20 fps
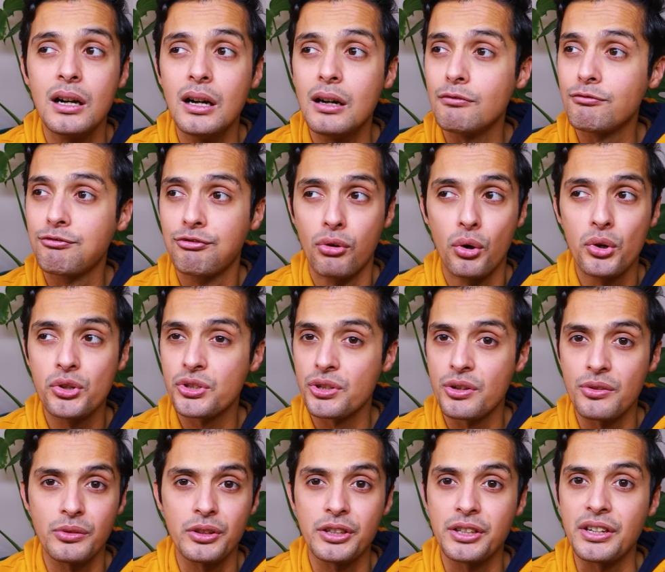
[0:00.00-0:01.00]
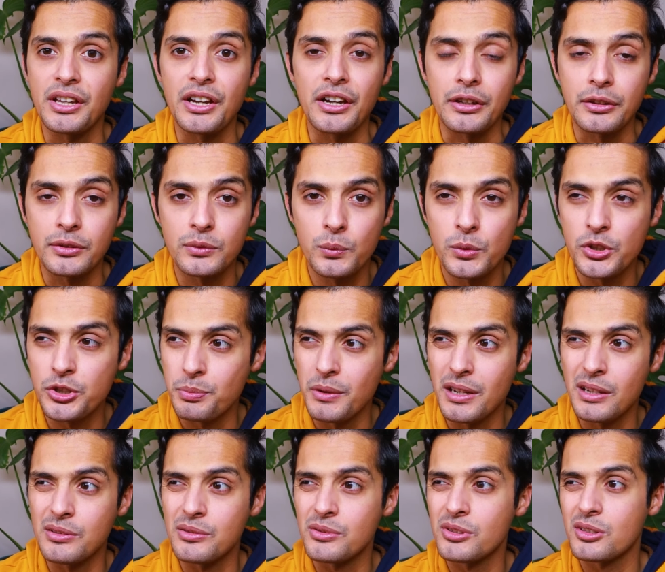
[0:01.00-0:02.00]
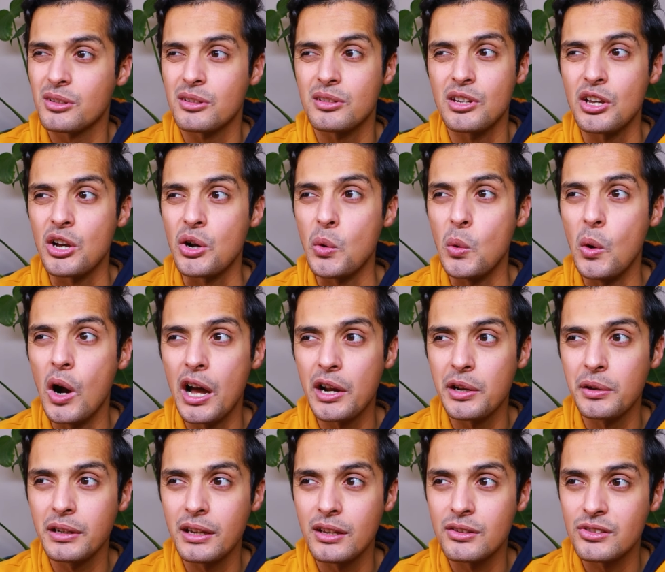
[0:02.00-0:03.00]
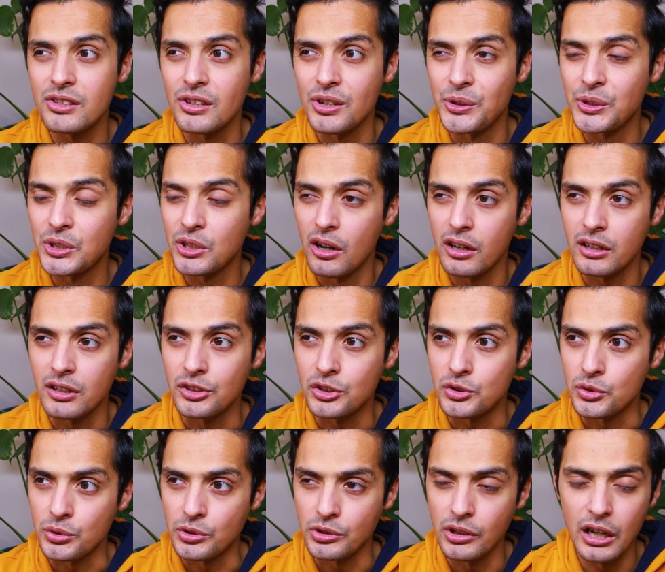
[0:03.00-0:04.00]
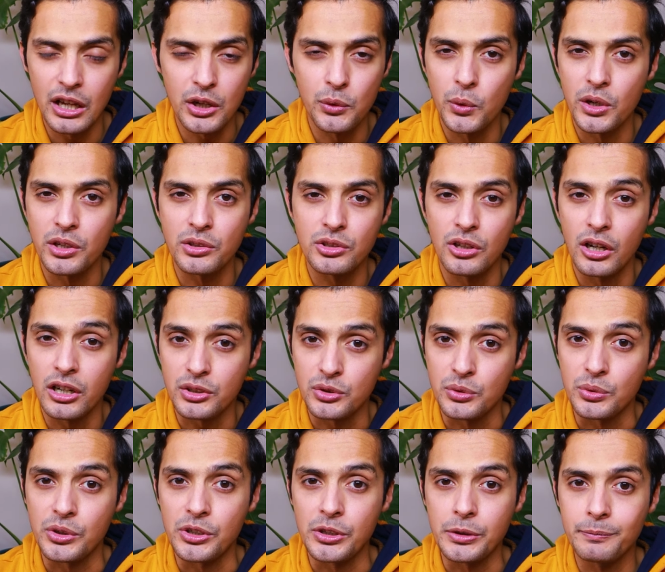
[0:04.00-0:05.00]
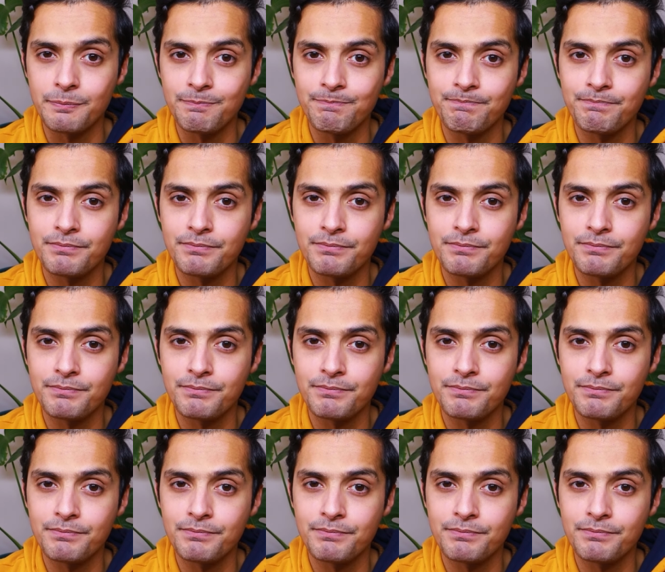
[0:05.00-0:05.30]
Unfortunately not, which means no, I don't consider talking to her. I don't want to talk to her.